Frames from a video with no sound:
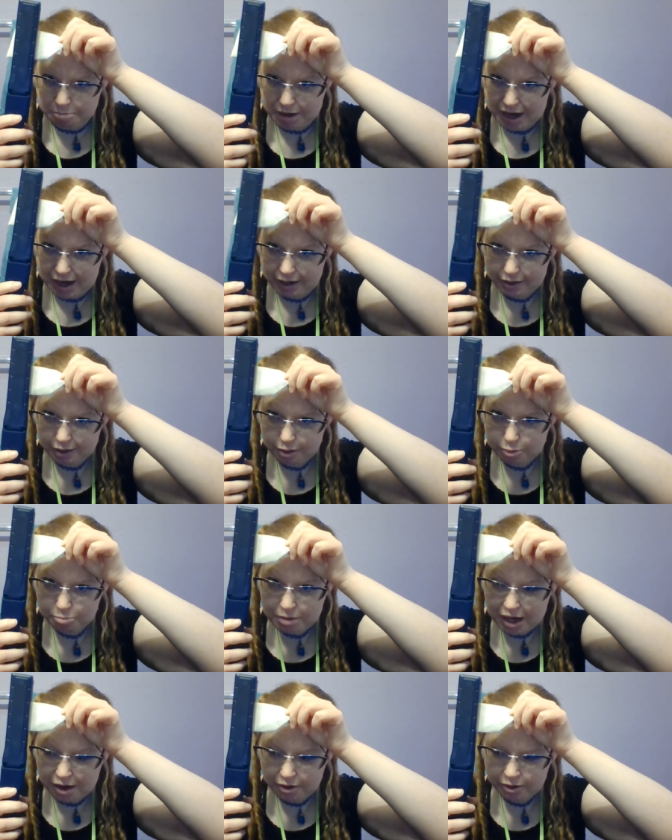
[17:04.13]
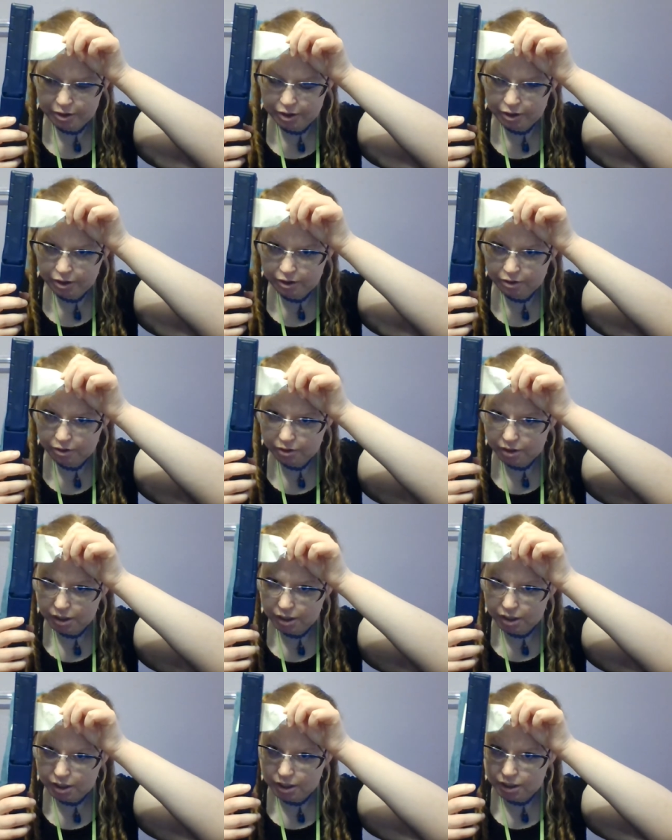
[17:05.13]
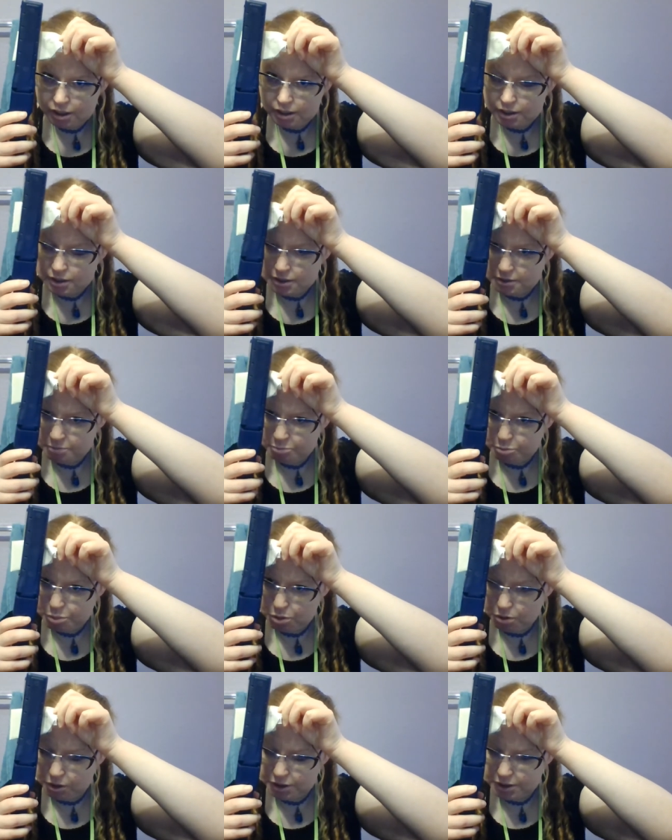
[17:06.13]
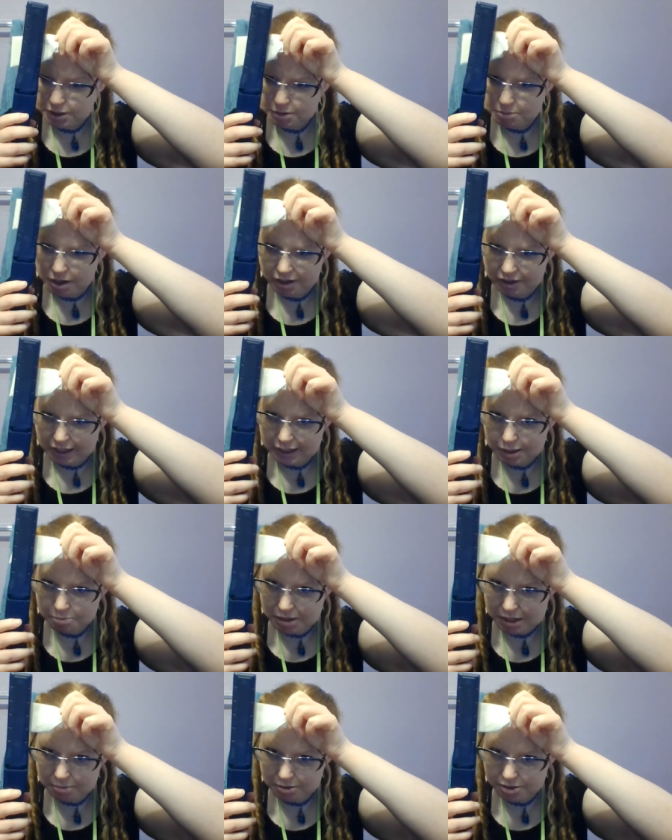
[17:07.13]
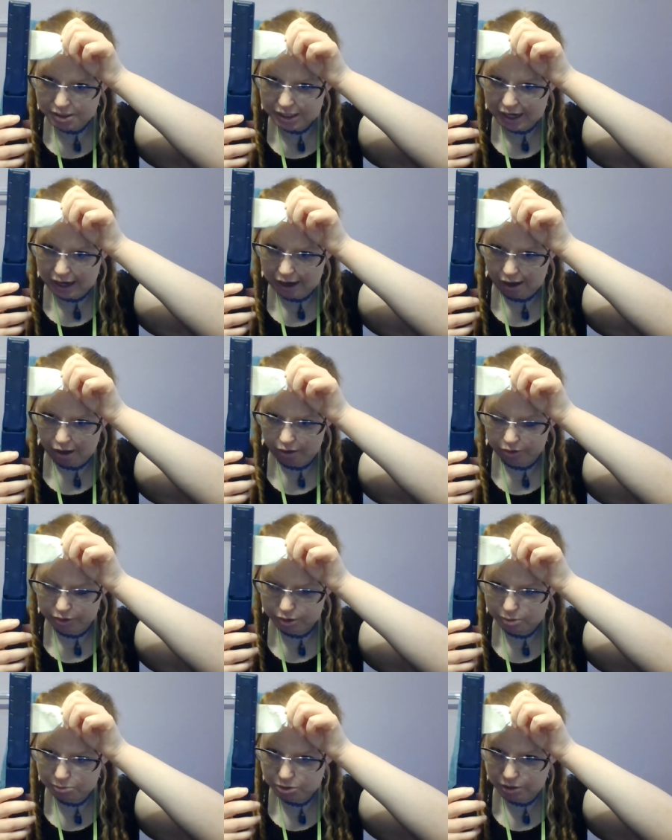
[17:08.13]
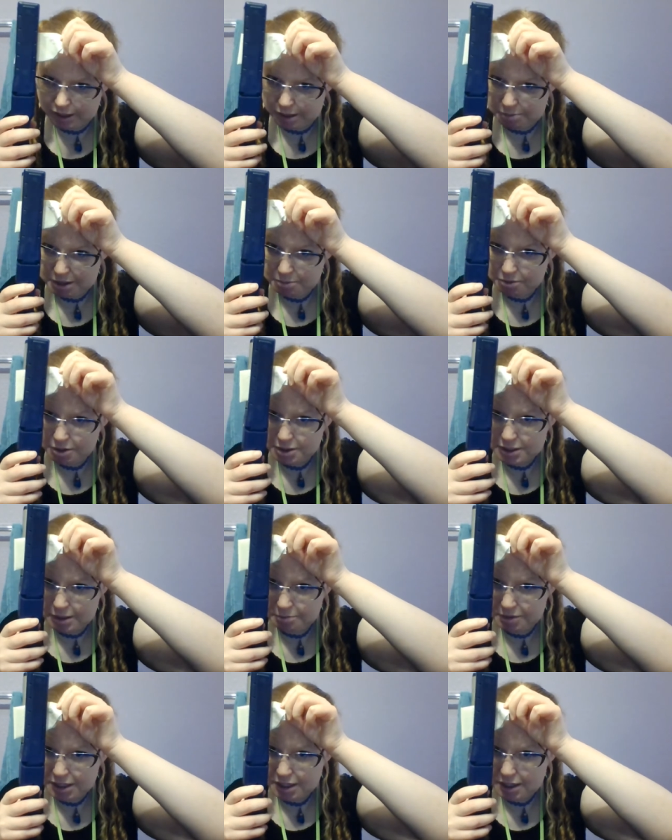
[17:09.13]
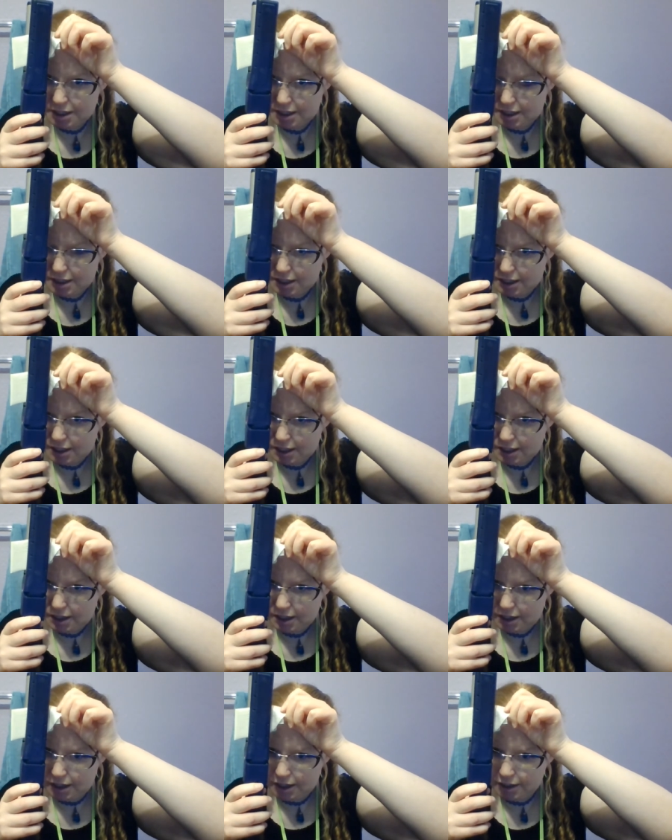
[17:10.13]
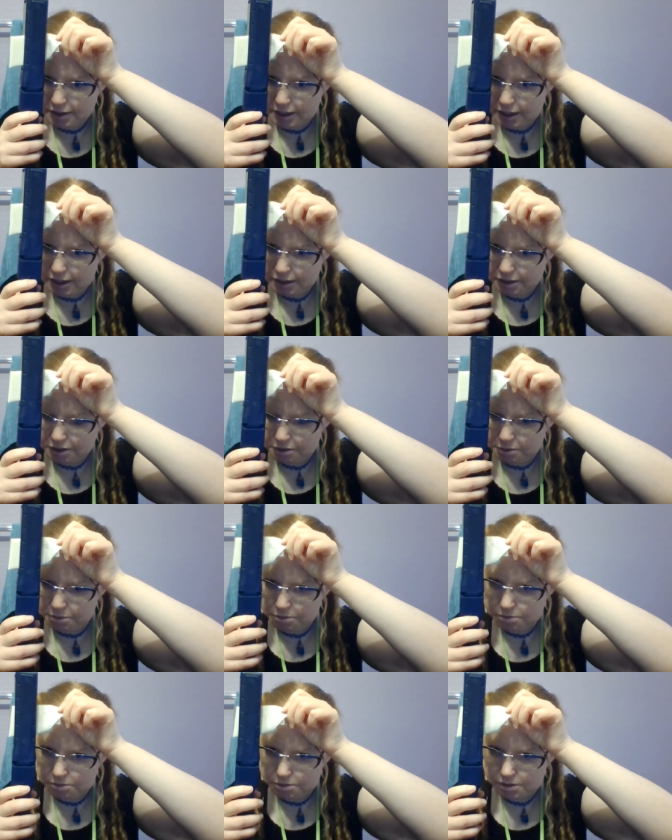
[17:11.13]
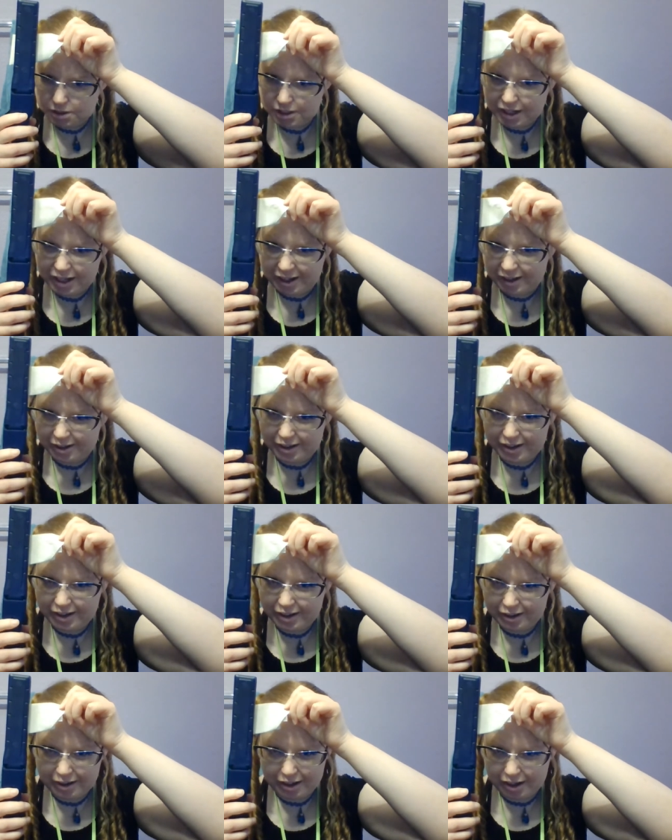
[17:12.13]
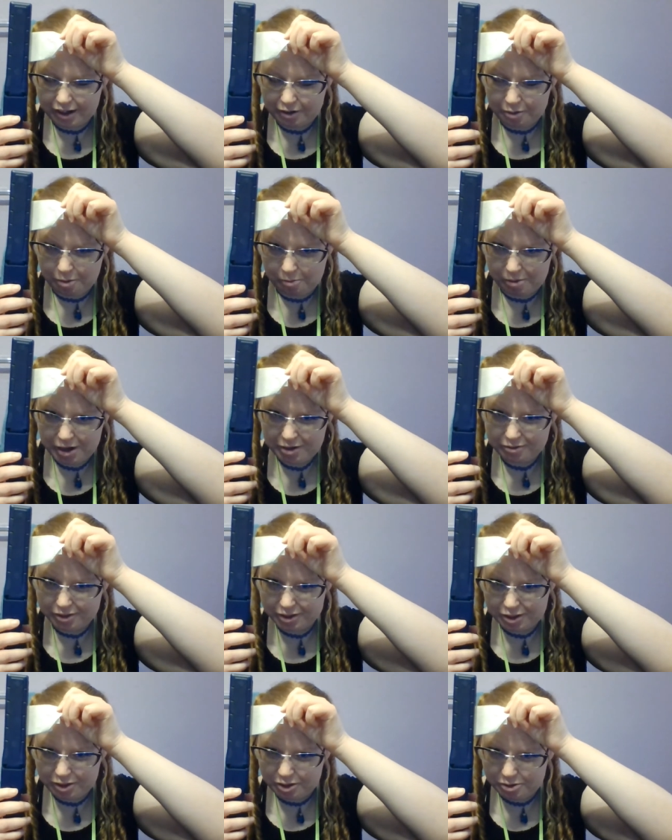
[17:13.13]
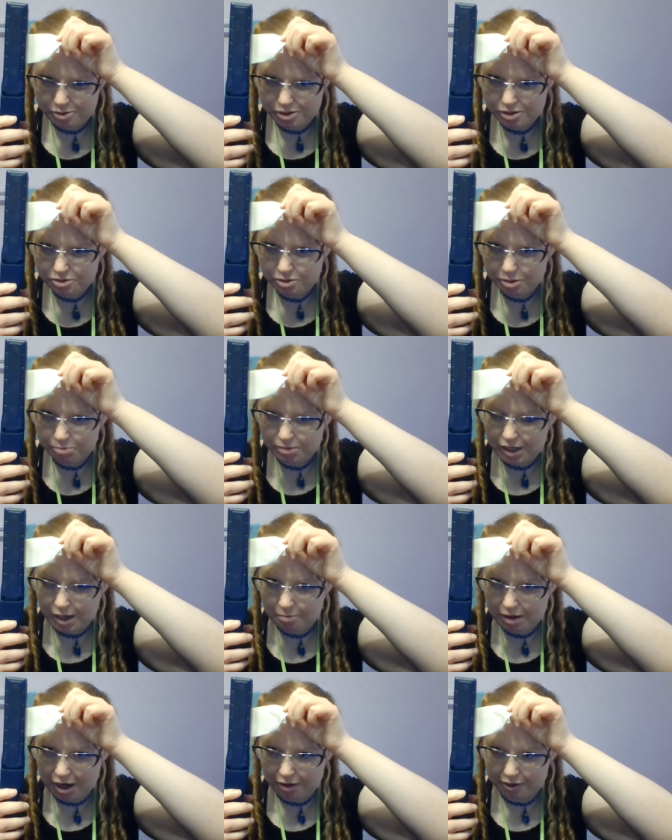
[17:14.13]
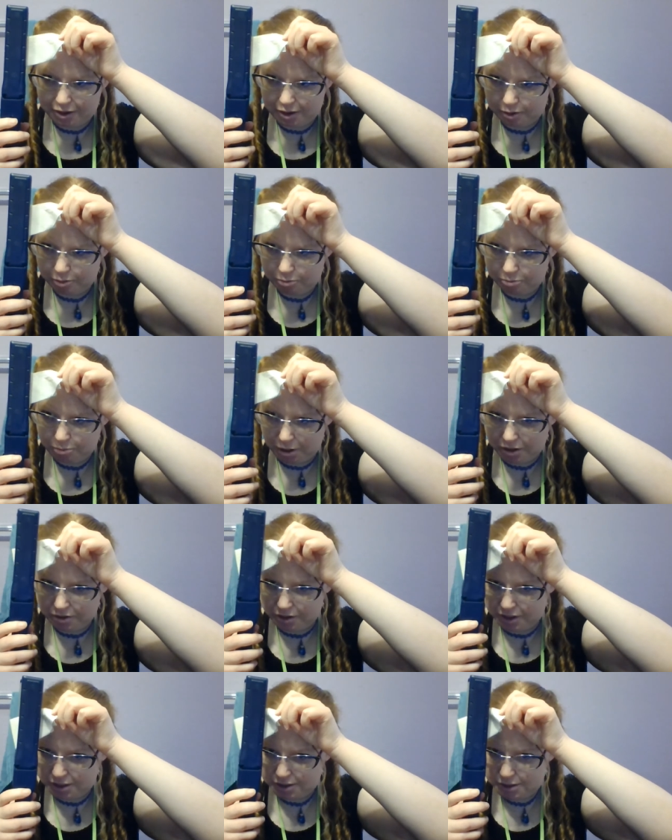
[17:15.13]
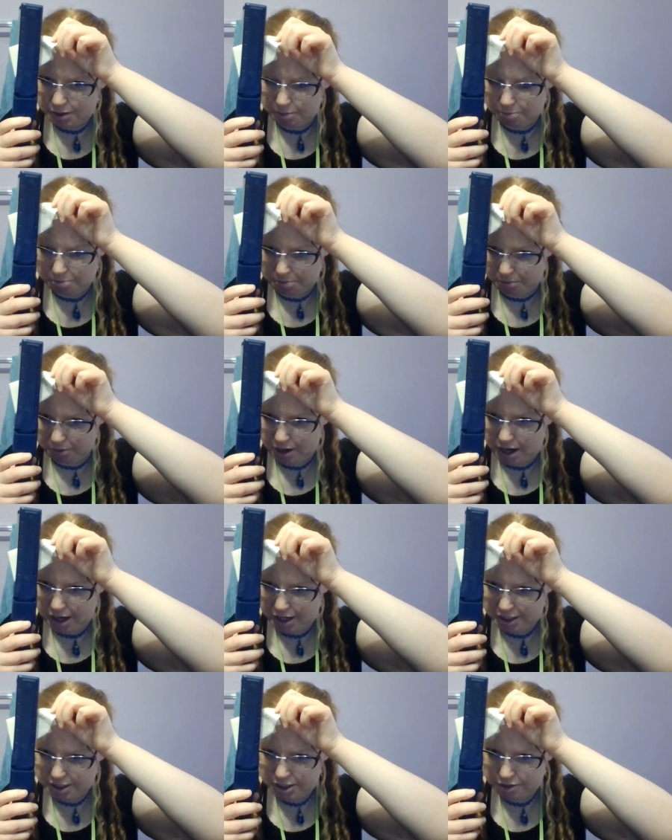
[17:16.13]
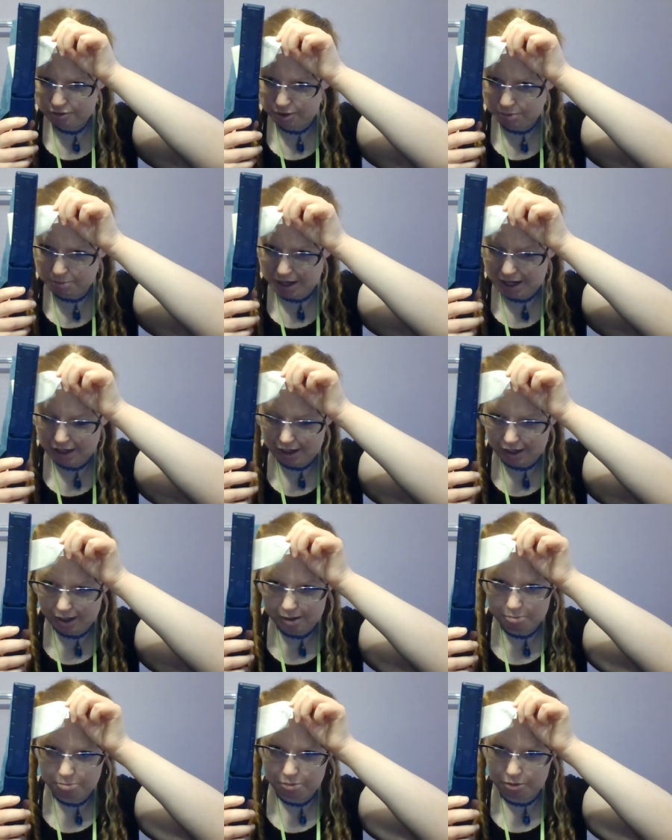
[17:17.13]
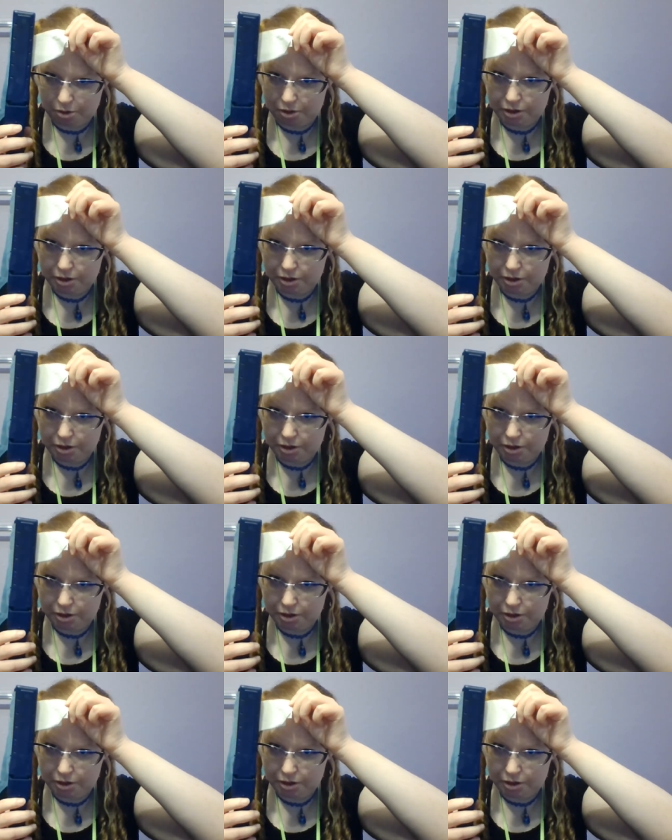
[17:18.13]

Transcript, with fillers: bath powder. pour some on like a paper towel or some toilet paper or something. And then use, uh, I don't know, whatever you use to apply powder, whether it's a brush for makeup or